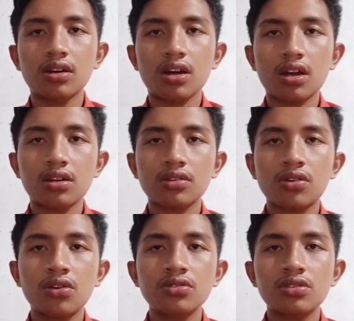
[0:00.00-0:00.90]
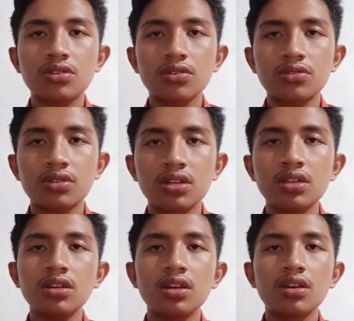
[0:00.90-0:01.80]
are consciously
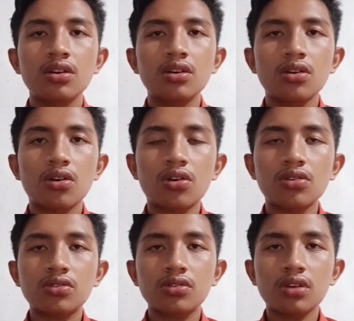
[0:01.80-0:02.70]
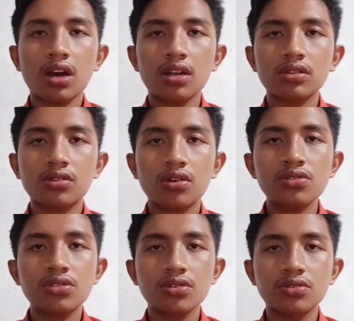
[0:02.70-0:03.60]
or
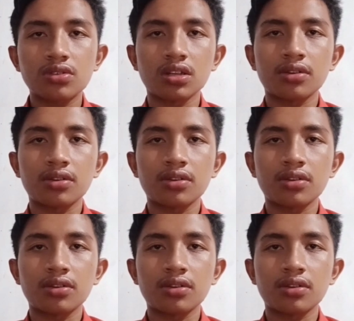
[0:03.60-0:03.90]
unconsciously